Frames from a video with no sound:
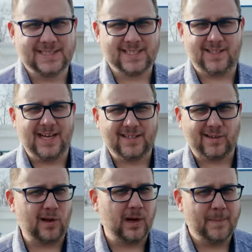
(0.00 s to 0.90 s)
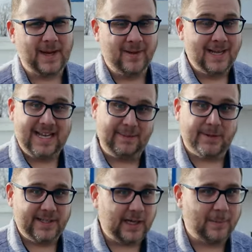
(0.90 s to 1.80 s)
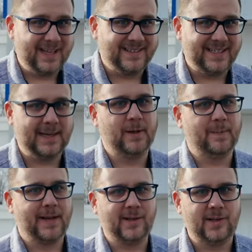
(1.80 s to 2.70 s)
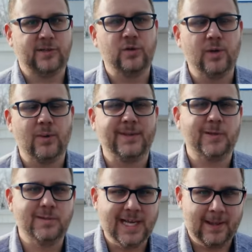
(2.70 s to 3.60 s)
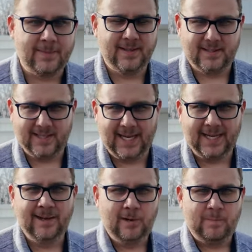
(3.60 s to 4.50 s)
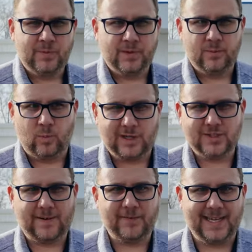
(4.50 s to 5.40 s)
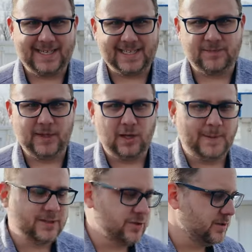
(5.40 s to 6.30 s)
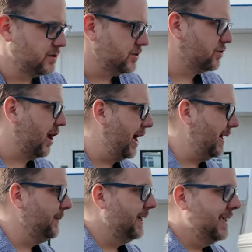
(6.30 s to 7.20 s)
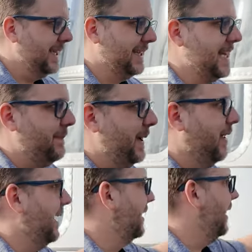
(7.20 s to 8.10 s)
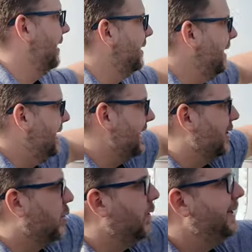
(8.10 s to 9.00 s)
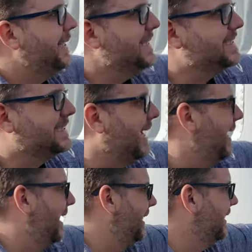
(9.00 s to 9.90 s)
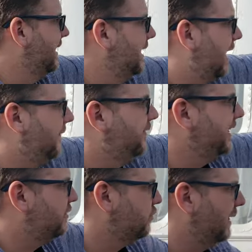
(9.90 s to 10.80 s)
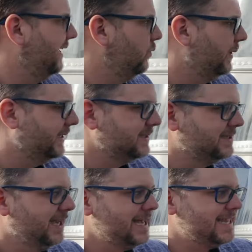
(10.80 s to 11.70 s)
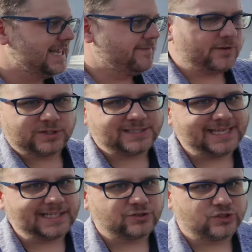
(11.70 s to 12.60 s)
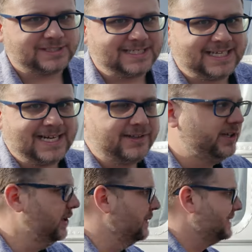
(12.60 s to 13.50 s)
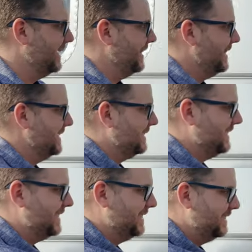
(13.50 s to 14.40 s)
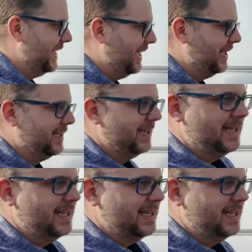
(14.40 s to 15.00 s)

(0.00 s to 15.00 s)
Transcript: It's a lot to talk about. I am going to talk about it today, but I'm not going to go into depth today. Watch out for that next video. Make sure you subscribe, hit that bell icon. Now, going inside of the Trade Winds, the first thing that should stick out to you is that this is not